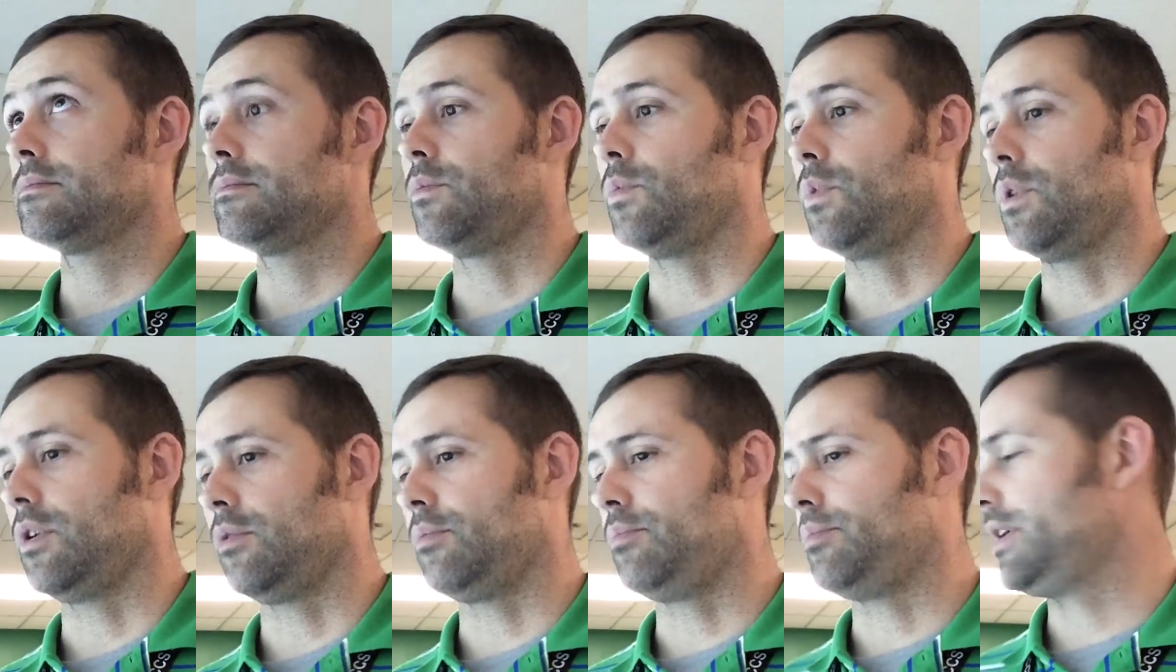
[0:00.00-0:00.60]

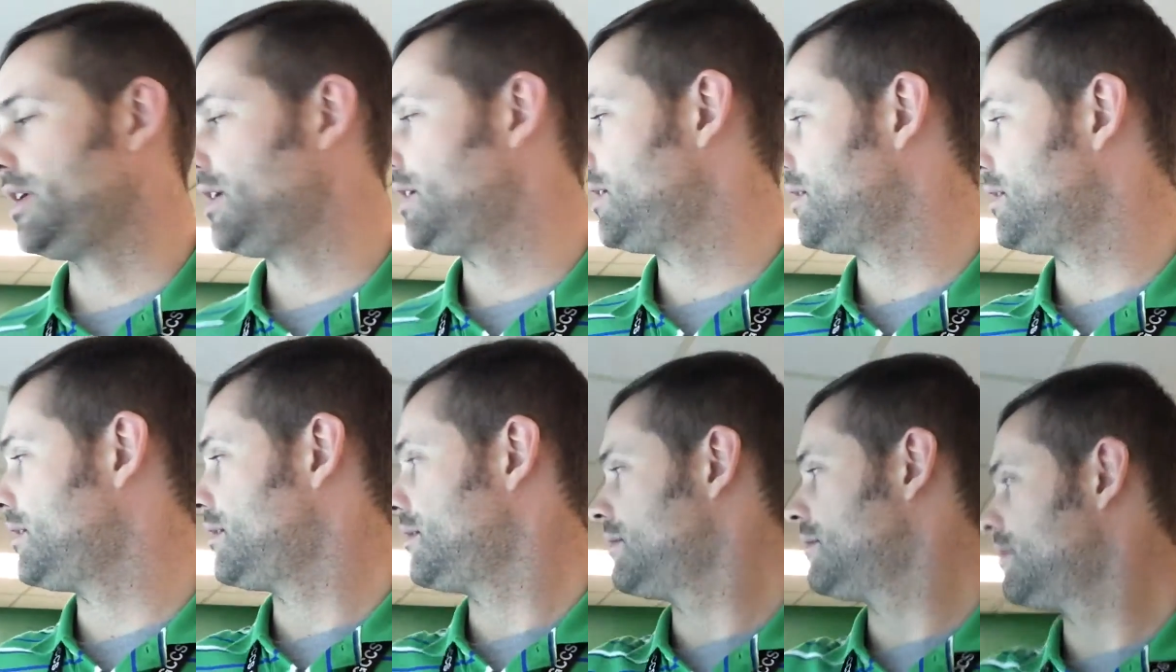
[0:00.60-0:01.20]
will
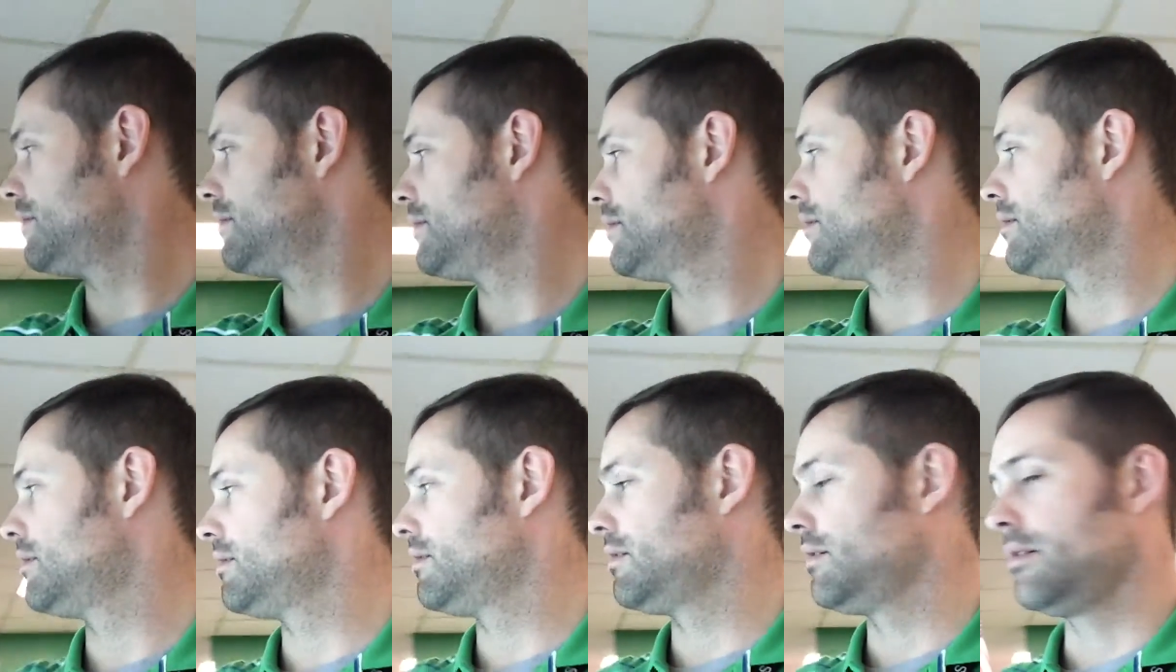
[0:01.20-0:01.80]
be
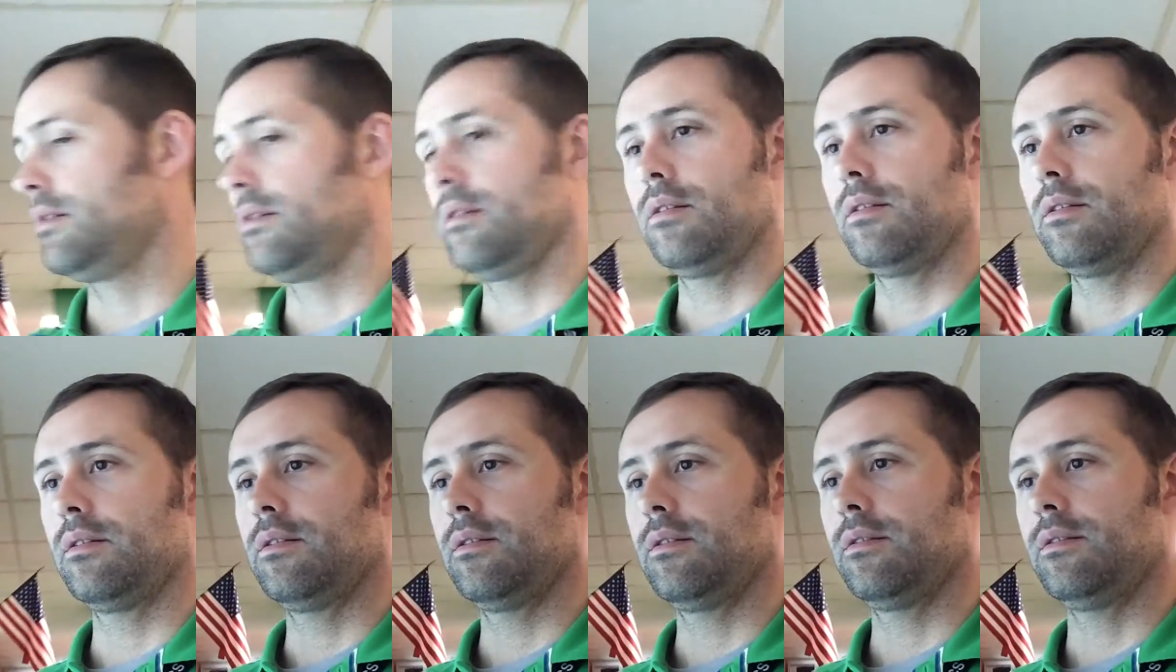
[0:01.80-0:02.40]

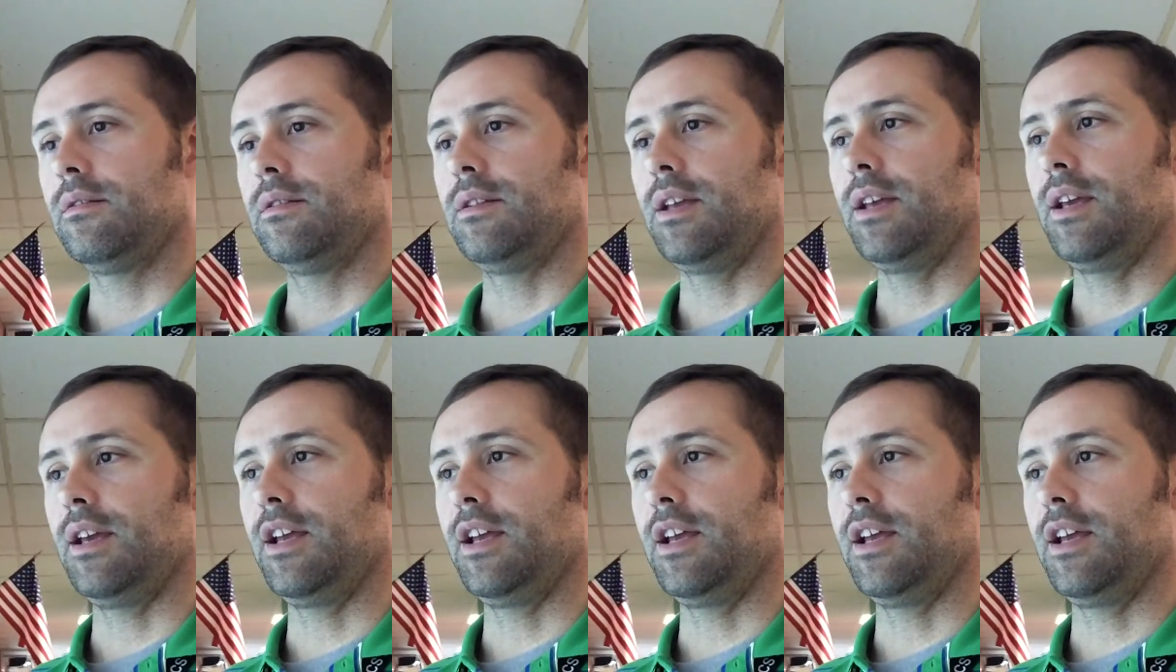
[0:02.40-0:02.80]
the